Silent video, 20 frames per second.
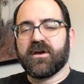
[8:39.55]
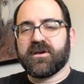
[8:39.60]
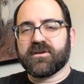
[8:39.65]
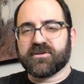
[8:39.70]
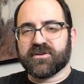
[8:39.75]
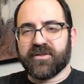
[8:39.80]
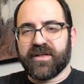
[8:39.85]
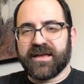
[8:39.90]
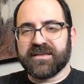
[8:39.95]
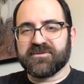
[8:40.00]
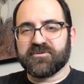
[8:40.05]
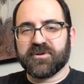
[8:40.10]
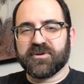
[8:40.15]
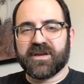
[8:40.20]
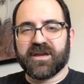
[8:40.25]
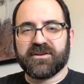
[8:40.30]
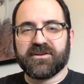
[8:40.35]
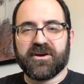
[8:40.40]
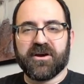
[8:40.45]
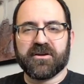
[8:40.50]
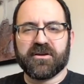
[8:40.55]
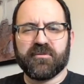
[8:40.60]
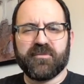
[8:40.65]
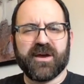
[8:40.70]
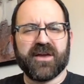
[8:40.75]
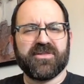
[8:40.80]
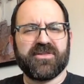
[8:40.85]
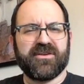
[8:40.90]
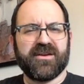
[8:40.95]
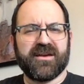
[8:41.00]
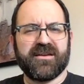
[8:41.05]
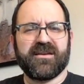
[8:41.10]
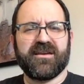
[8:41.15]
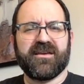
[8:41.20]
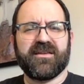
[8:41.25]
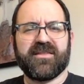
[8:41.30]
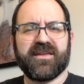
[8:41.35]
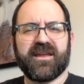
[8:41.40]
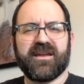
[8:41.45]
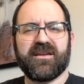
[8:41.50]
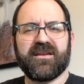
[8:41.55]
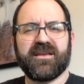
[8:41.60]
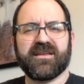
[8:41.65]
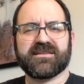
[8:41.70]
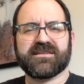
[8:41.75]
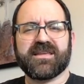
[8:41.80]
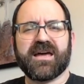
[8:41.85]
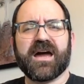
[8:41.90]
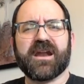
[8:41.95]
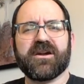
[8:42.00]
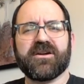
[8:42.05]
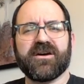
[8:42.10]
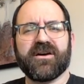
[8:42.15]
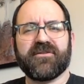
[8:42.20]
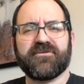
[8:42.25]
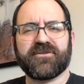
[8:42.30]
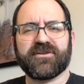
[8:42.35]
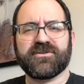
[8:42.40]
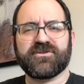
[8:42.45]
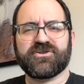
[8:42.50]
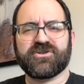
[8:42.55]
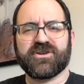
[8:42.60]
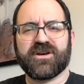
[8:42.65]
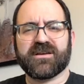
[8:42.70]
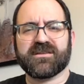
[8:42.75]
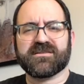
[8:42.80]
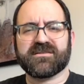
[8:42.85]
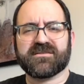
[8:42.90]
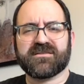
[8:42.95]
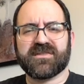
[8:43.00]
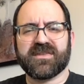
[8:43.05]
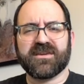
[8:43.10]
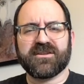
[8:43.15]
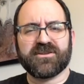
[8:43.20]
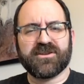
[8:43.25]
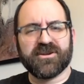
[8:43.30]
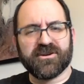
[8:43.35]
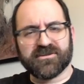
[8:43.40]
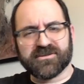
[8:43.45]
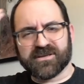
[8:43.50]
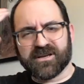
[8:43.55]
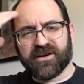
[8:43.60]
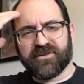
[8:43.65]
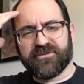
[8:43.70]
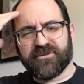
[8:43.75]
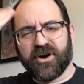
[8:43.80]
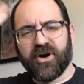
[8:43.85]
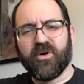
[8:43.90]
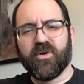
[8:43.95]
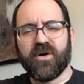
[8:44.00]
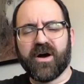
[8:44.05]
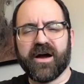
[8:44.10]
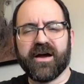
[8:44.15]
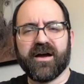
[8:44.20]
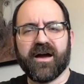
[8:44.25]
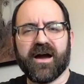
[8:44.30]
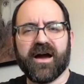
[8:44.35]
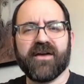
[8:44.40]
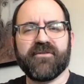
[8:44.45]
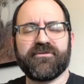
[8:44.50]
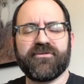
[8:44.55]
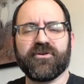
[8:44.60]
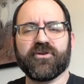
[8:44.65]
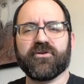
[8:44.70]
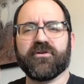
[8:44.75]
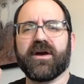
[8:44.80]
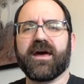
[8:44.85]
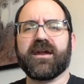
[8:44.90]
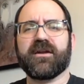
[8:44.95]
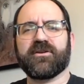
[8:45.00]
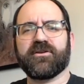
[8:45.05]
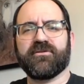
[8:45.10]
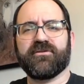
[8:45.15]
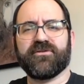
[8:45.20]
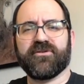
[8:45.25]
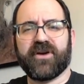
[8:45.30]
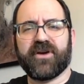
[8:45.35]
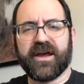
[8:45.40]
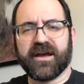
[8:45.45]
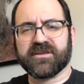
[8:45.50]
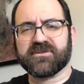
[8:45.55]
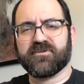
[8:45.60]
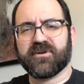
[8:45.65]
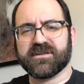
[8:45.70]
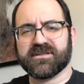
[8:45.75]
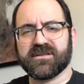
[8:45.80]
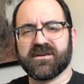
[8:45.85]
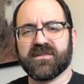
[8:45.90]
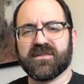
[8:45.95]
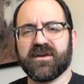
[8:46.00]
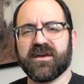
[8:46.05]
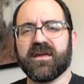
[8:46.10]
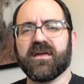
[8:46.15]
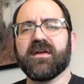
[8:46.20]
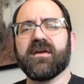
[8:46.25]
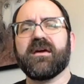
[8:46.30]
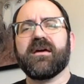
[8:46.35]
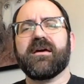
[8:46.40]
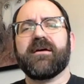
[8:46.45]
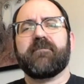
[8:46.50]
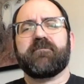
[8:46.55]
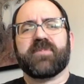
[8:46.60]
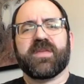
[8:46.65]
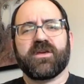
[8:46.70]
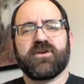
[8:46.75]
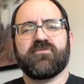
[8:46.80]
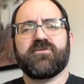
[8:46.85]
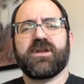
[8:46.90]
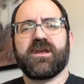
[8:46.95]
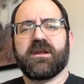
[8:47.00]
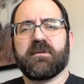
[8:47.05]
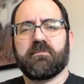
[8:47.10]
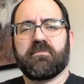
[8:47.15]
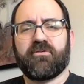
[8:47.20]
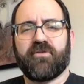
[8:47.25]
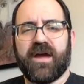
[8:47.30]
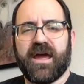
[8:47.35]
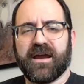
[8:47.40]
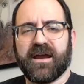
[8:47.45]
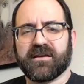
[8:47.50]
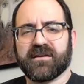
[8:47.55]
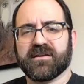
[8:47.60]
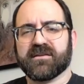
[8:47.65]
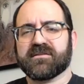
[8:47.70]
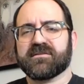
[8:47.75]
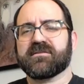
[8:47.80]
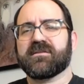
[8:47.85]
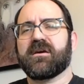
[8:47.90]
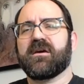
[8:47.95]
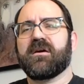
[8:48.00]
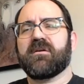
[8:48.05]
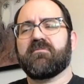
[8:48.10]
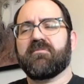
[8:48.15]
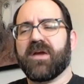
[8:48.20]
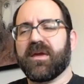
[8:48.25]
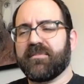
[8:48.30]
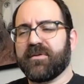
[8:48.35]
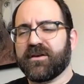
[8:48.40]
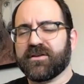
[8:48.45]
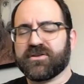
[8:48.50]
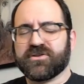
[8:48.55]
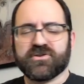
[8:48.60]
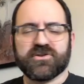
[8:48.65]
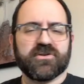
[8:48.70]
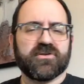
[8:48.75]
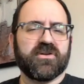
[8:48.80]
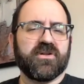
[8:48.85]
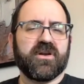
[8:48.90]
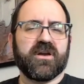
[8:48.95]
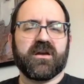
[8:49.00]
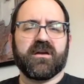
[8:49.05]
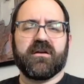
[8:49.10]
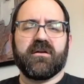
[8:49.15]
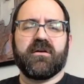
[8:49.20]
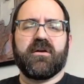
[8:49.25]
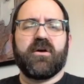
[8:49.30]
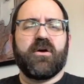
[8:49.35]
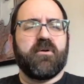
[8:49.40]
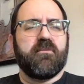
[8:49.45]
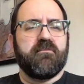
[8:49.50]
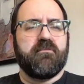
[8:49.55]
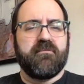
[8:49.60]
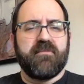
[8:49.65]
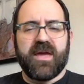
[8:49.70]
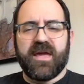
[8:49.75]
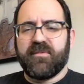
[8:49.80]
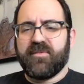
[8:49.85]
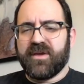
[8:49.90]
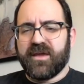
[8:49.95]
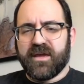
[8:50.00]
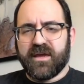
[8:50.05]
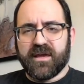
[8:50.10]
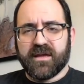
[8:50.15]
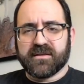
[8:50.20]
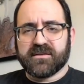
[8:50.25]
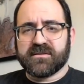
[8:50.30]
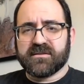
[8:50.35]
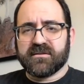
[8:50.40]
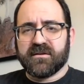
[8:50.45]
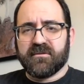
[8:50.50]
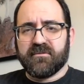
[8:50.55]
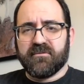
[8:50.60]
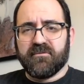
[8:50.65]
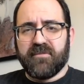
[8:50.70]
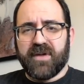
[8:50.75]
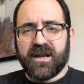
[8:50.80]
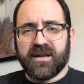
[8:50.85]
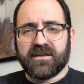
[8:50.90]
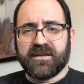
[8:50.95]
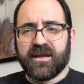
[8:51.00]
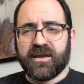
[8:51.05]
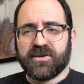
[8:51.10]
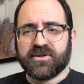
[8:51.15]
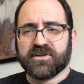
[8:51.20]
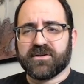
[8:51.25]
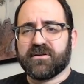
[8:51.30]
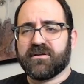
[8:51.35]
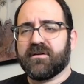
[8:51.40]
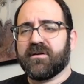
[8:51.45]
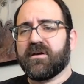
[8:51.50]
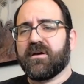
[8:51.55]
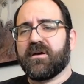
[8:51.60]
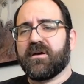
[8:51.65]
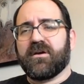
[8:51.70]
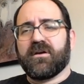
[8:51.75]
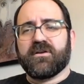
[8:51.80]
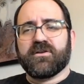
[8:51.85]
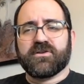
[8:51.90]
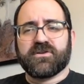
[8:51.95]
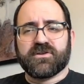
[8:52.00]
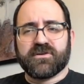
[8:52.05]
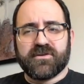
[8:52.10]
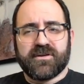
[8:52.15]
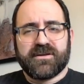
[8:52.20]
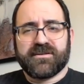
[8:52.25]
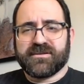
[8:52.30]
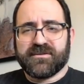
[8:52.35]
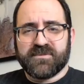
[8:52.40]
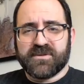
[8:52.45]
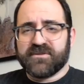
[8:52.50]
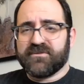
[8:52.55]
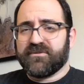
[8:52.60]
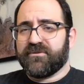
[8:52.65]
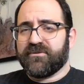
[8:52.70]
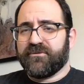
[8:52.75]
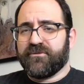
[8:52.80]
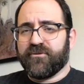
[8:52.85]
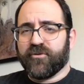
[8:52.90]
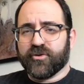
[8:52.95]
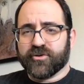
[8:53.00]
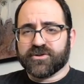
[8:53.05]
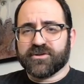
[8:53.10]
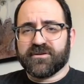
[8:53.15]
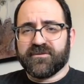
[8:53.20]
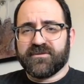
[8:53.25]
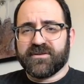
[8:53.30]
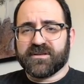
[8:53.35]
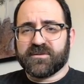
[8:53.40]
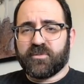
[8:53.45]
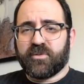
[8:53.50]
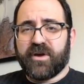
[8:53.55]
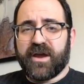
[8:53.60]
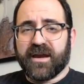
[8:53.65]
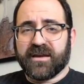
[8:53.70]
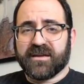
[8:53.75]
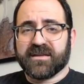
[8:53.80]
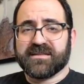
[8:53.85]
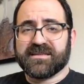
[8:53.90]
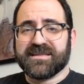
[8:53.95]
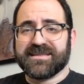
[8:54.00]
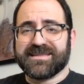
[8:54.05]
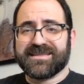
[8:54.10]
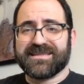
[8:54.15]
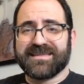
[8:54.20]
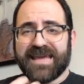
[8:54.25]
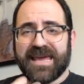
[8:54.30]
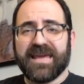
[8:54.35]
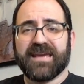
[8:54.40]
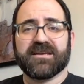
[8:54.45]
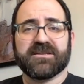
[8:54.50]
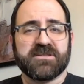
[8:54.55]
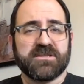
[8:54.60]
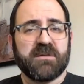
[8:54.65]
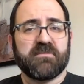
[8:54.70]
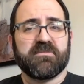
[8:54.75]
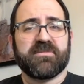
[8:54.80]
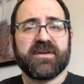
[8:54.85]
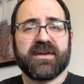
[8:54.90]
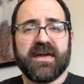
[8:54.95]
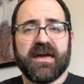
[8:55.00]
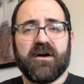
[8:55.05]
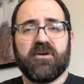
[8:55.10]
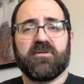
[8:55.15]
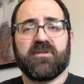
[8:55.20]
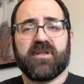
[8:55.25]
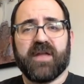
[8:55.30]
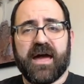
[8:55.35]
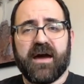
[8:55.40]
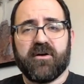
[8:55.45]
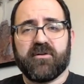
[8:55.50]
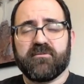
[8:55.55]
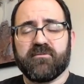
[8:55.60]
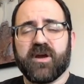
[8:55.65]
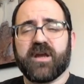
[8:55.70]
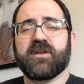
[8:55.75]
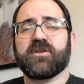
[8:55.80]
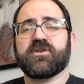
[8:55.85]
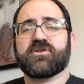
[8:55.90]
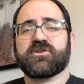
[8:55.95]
So last week I talked about the idea that it's not enough to just think to yourself, oh, I feel gratitude for XYZ thing, that you need a practice. Maybe it's journaling, maybe it's meditation. Judaism's version of this practice is saying something out loud, right?